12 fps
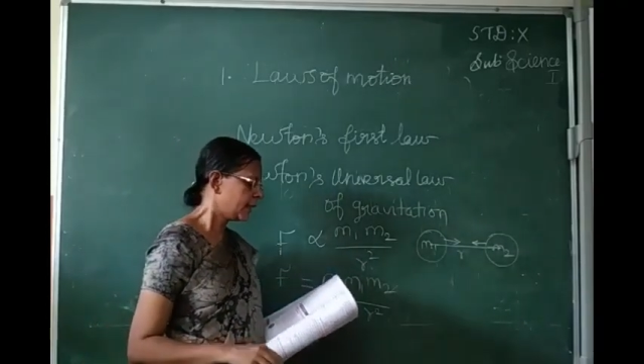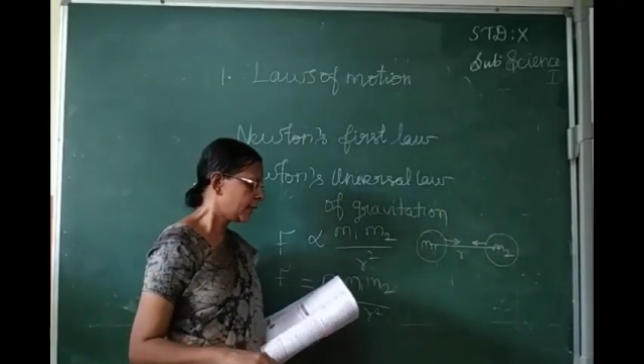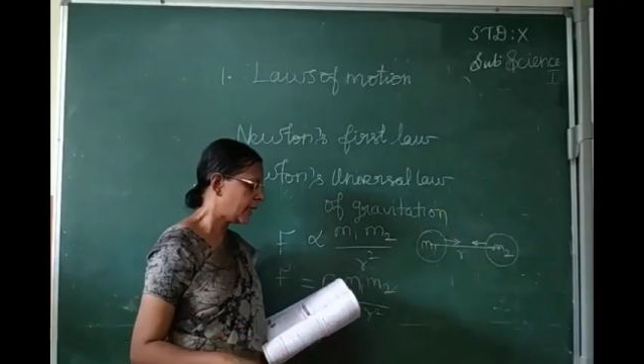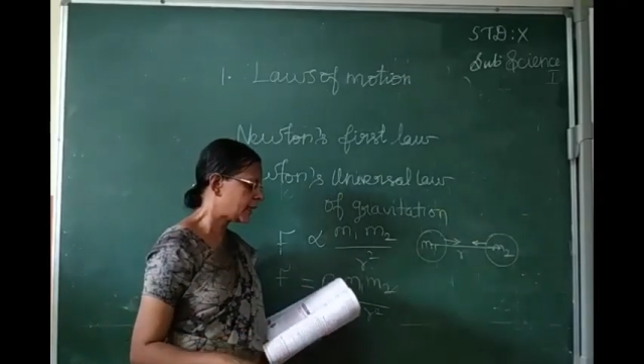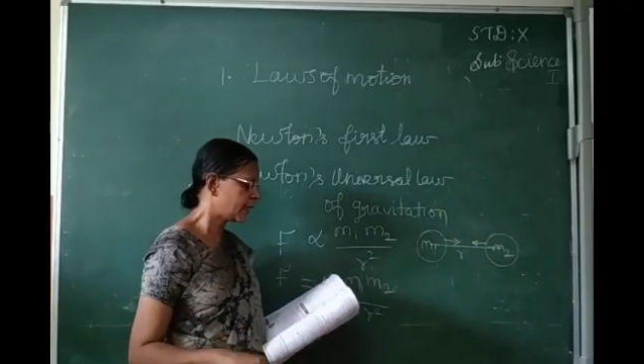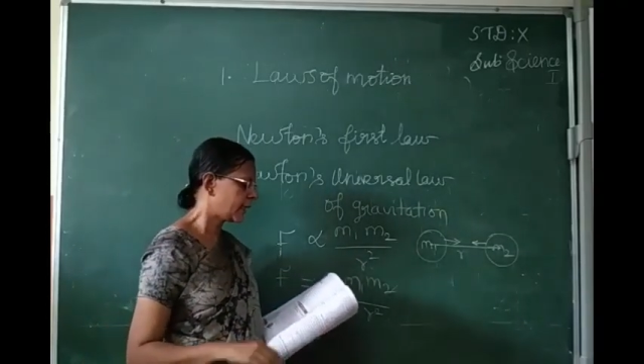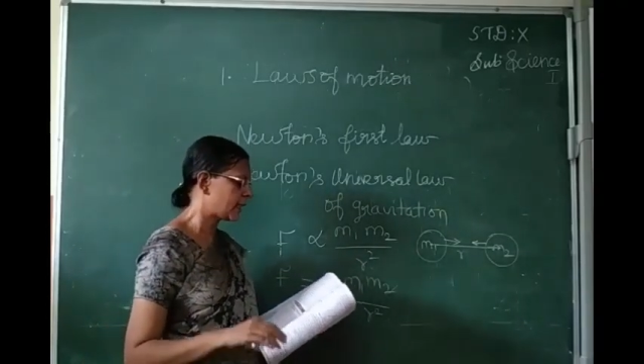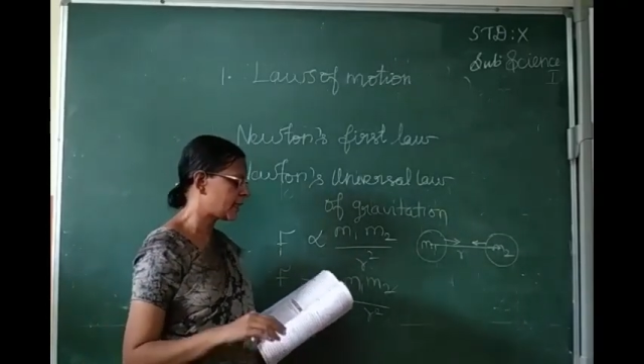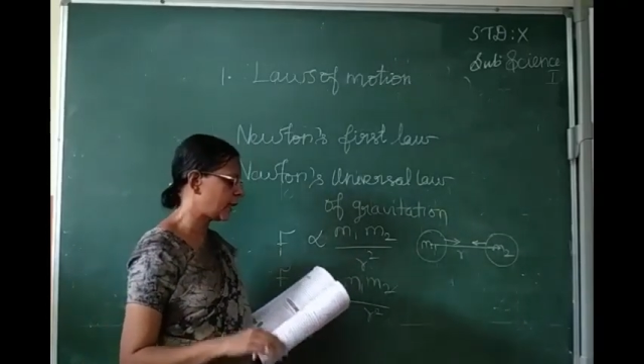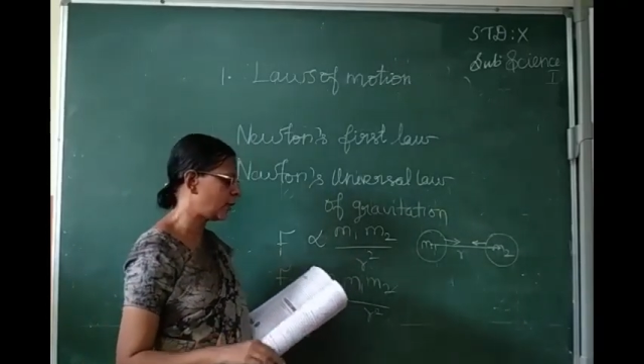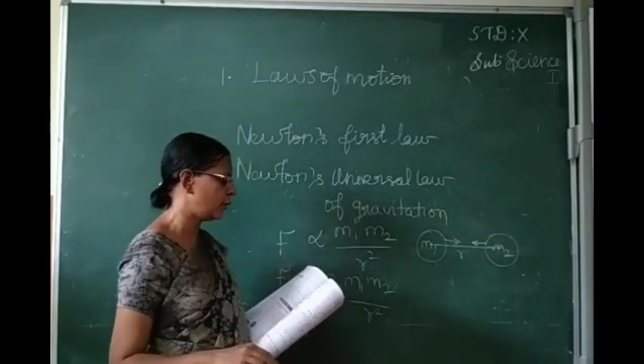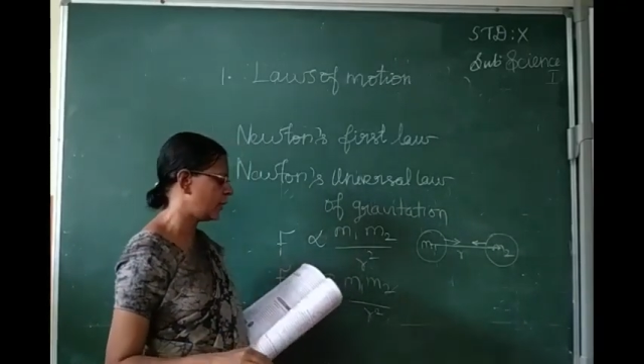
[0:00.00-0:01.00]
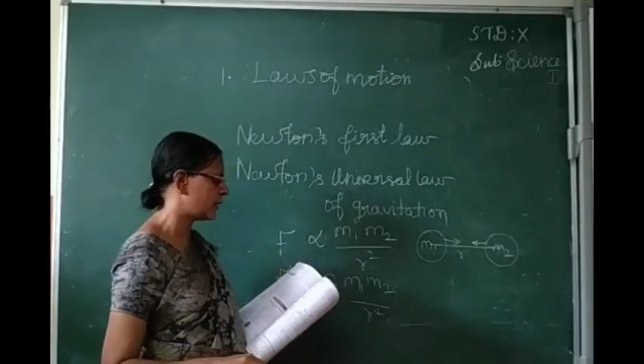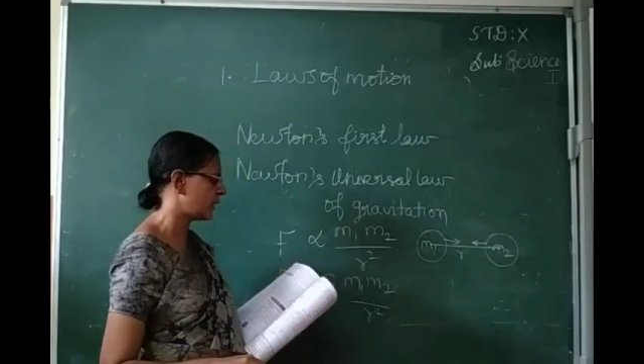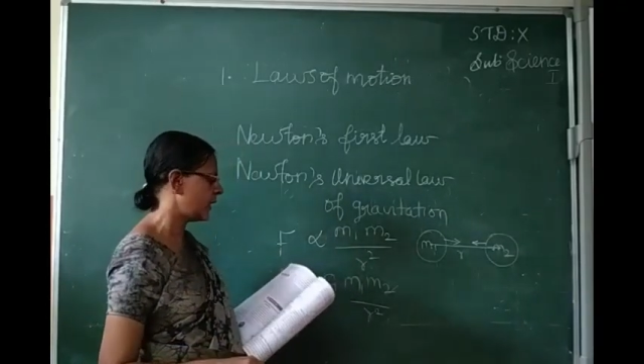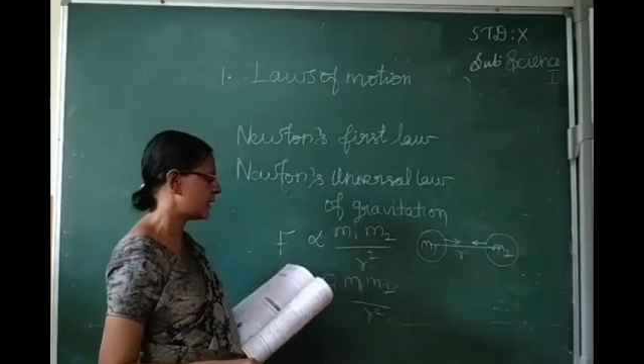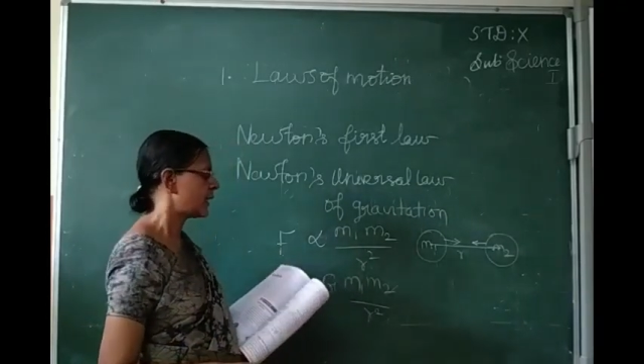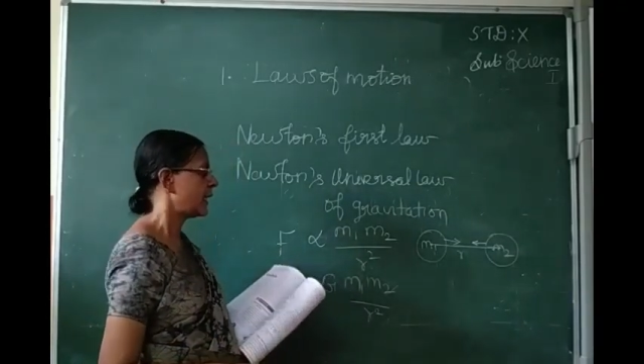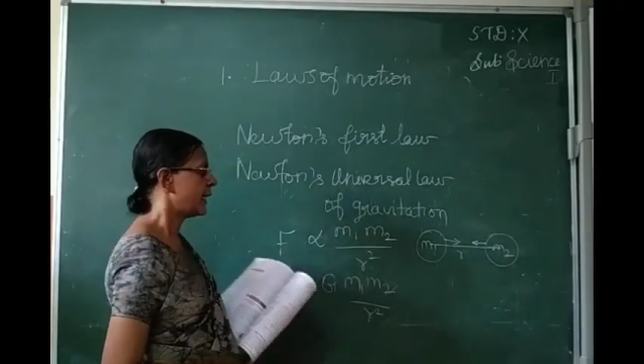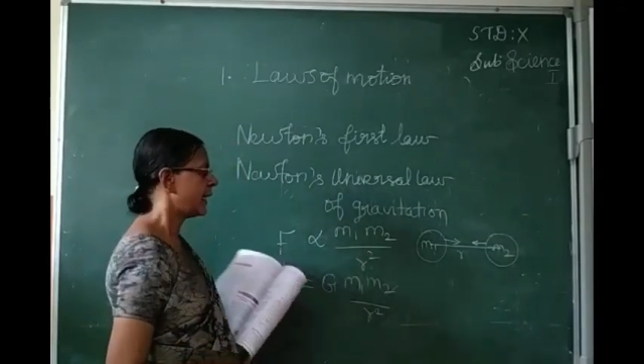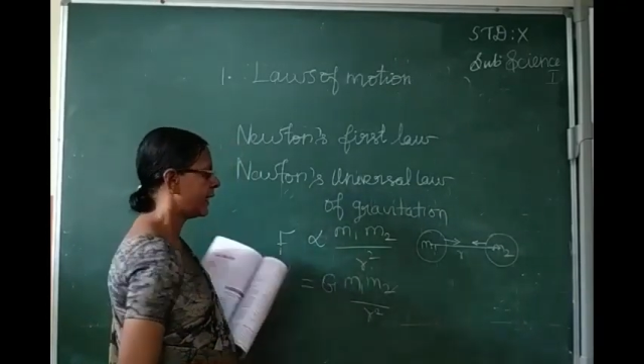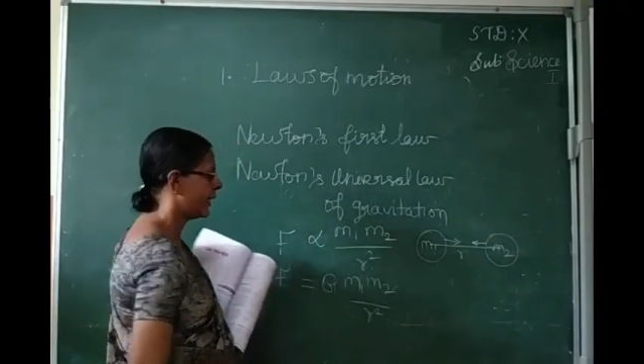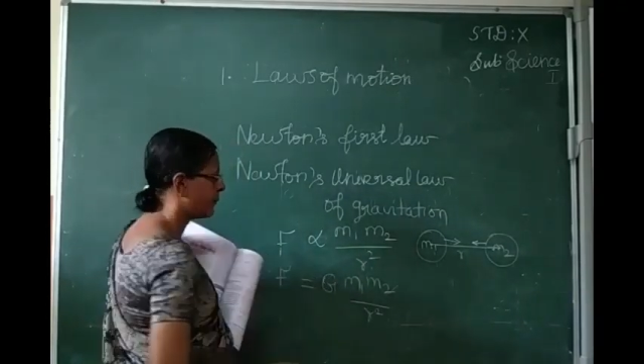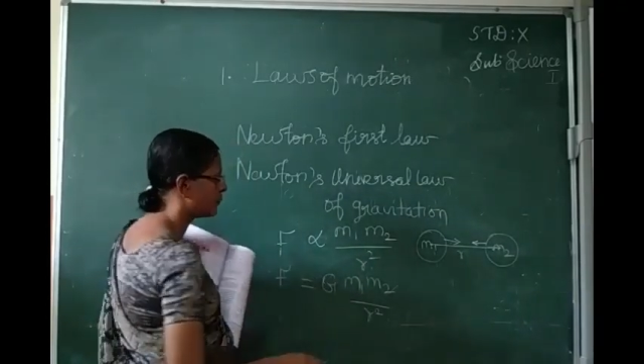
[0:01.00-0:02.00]
Thus, SI unit
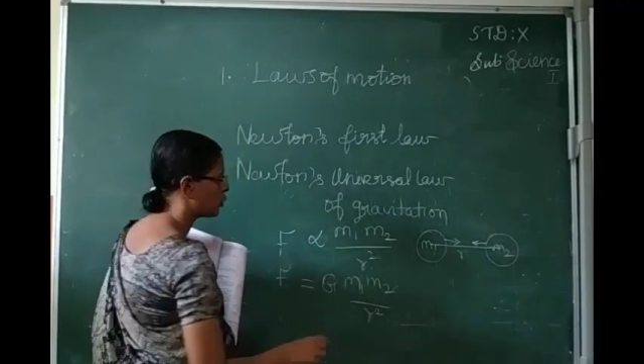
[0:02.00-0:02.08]
is Nm